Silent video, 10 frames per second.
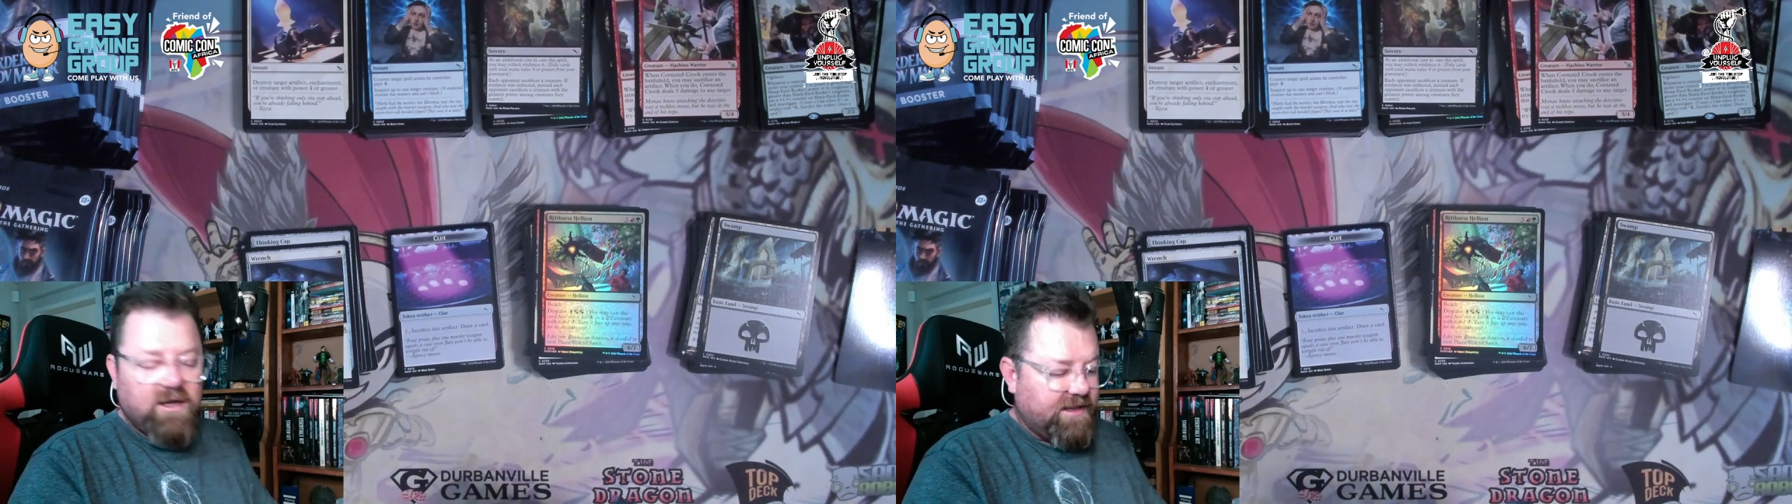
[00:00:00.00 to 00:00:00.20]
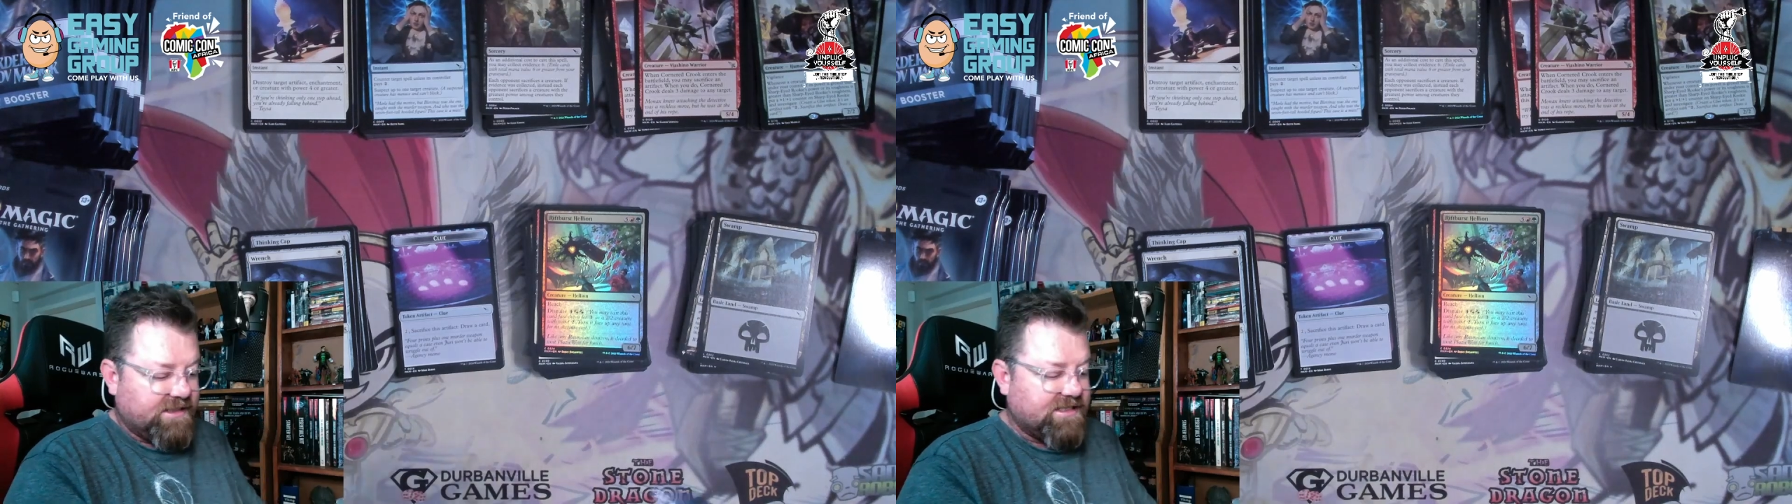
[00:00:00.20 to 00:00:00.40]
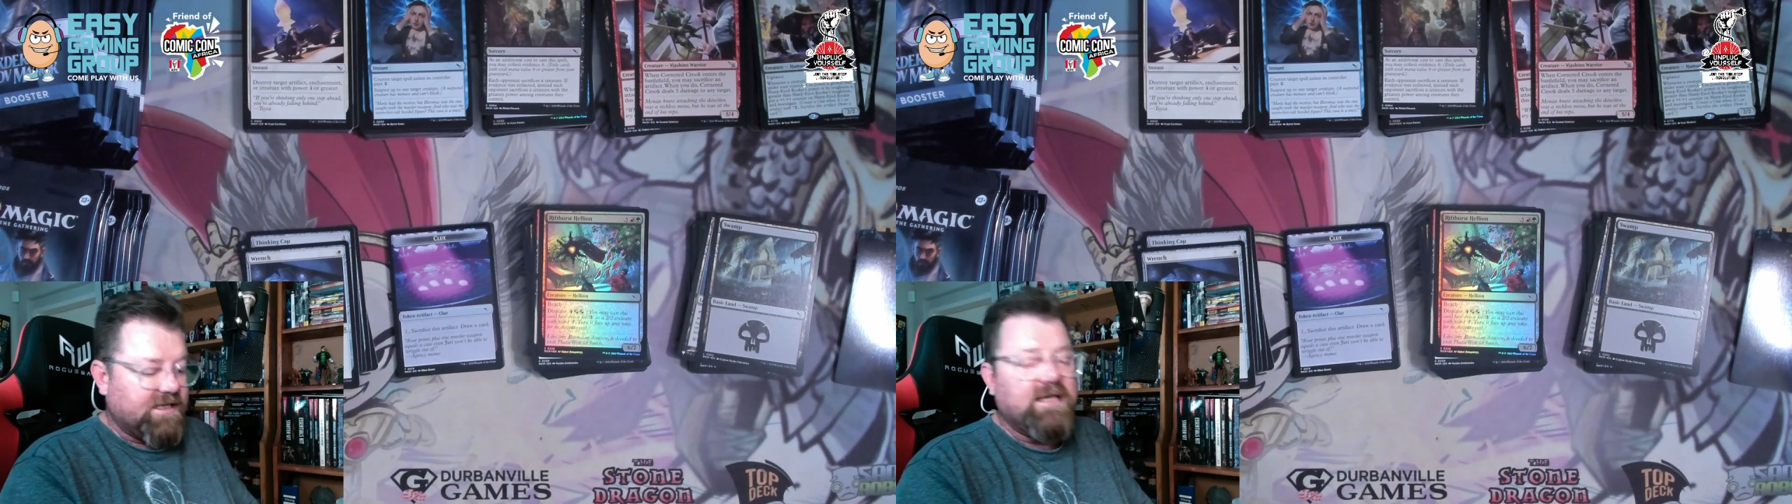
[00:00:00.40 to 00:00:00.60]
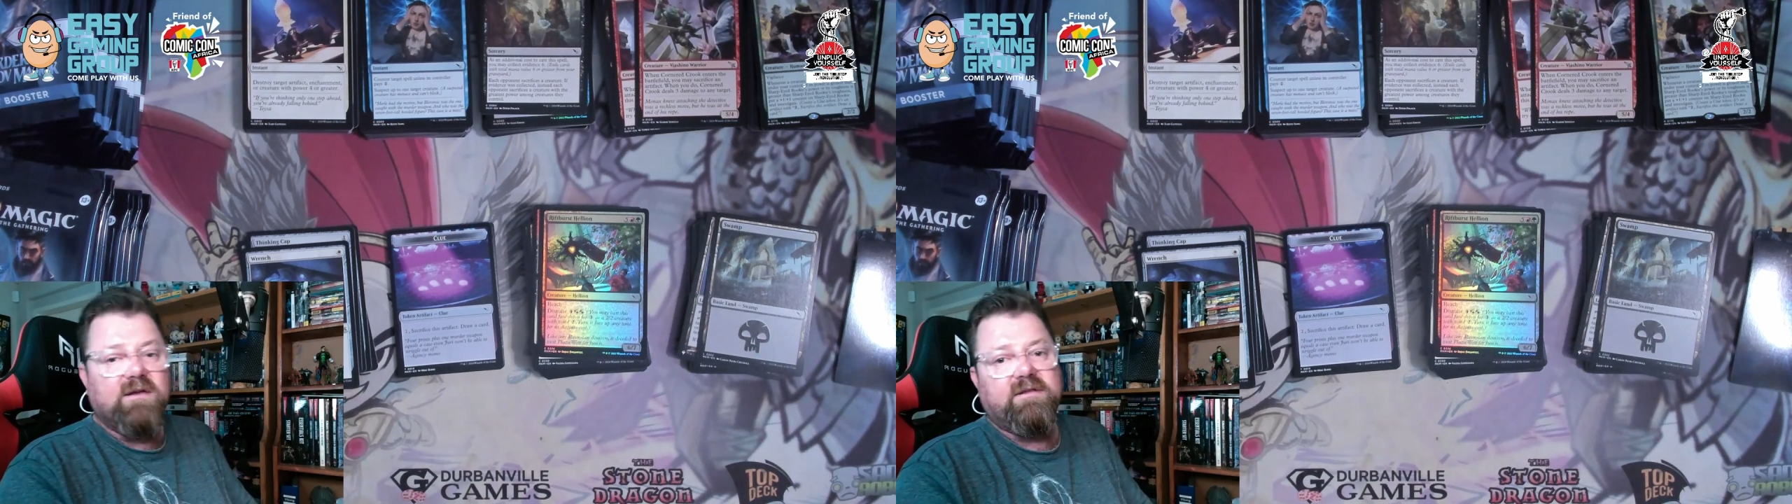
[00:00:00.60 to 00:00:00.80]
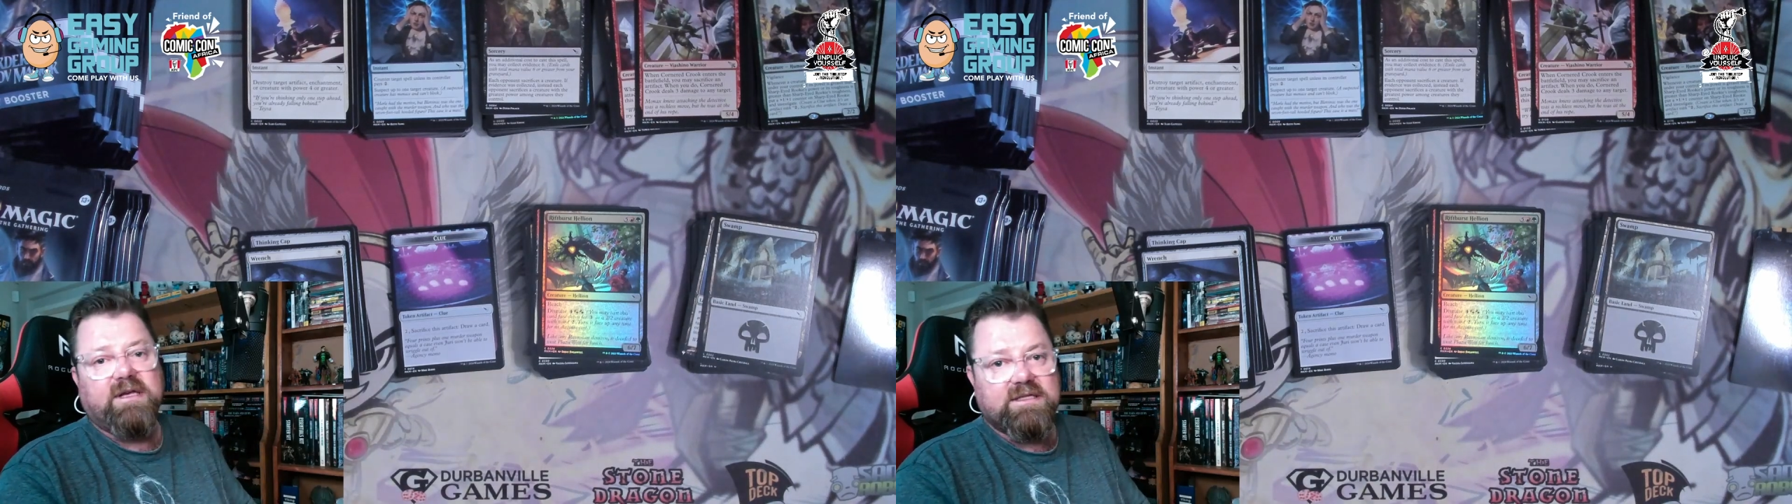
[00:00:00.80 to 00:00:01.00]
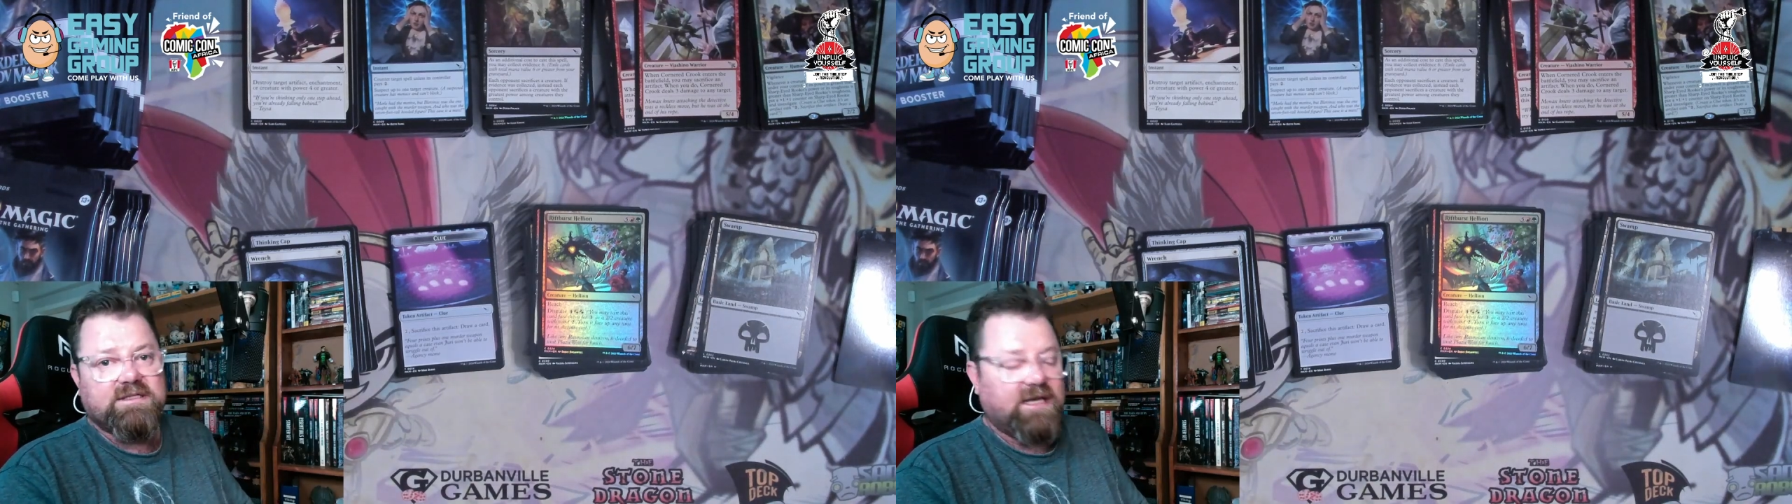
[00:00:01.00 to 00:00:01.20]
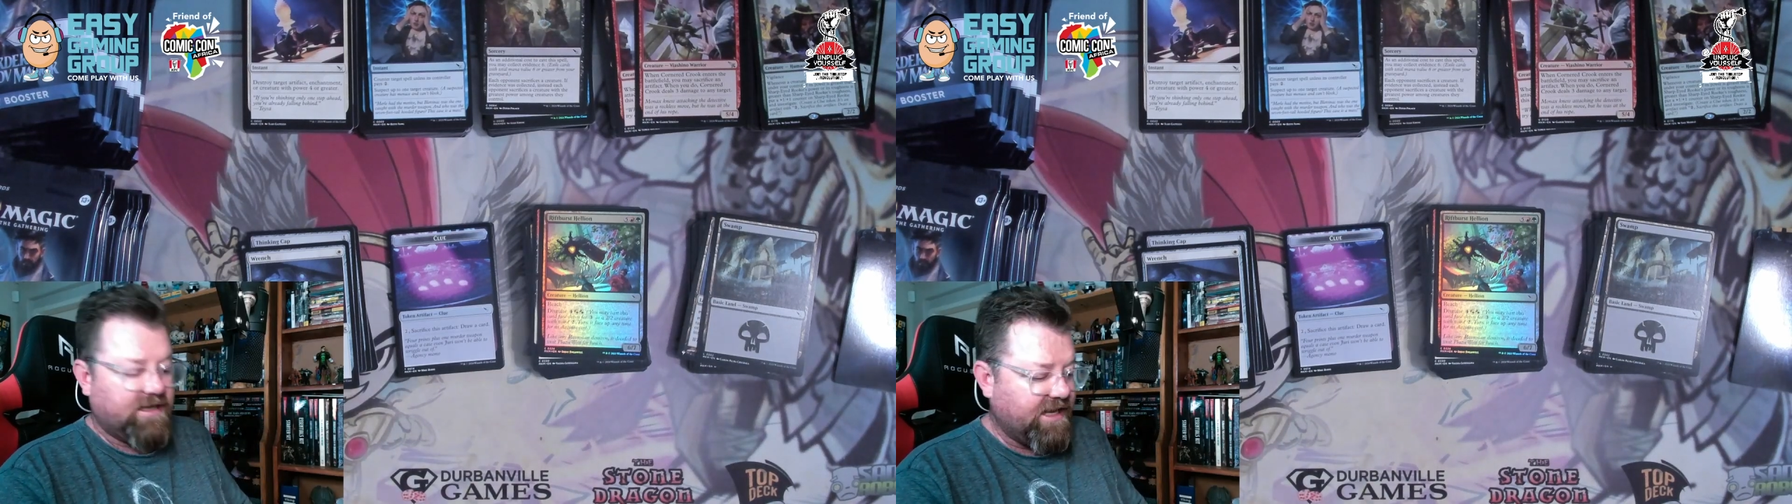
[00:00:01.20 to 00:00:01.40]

That's a legal thing to say.